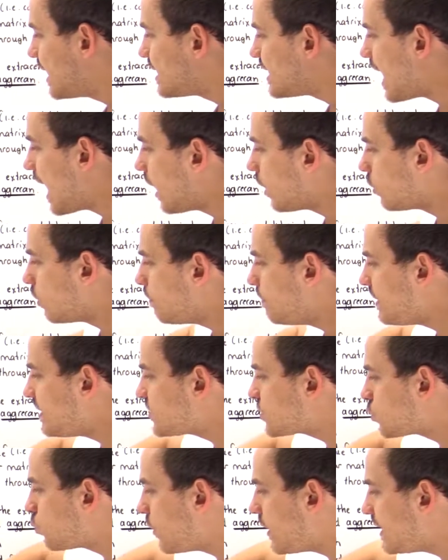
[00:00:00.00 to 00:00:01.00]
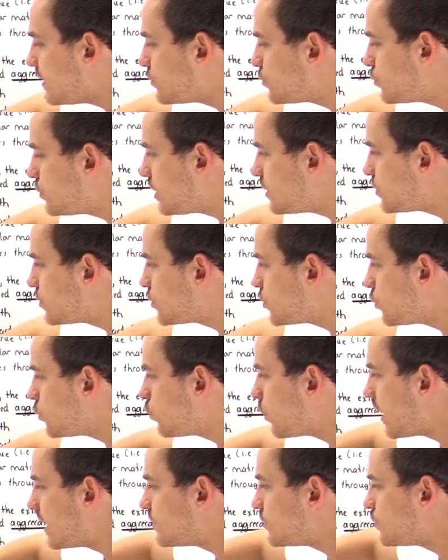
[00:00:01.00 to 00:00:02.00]
Now, between
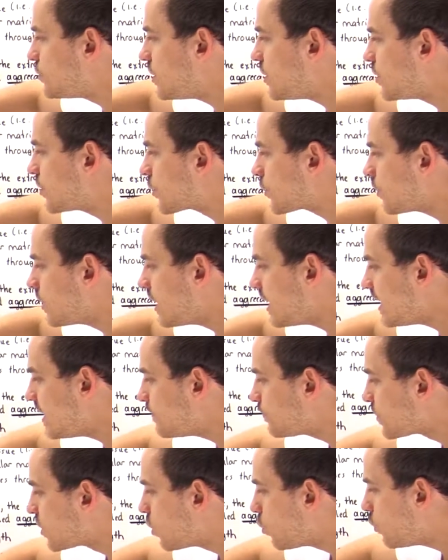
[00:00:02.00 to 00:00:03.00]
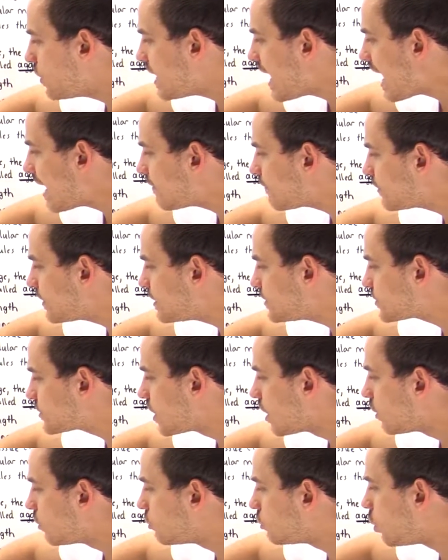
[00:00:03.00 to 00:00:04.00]
G2 and G3, we have
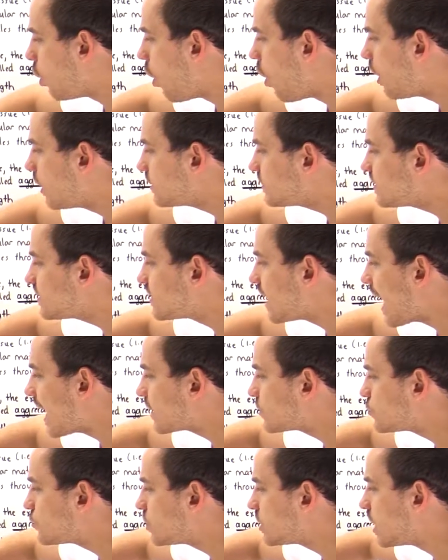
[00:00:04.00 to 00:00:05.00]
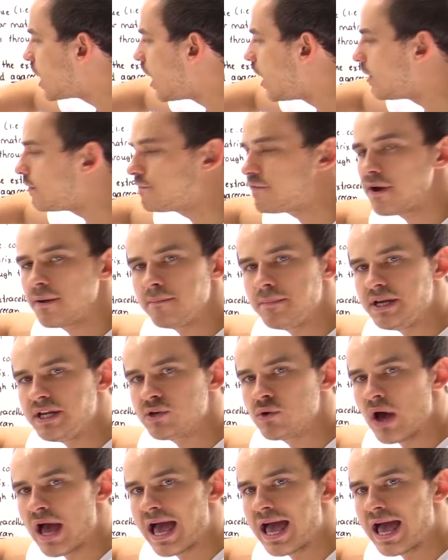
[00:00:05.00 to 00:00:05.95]
this long section of amino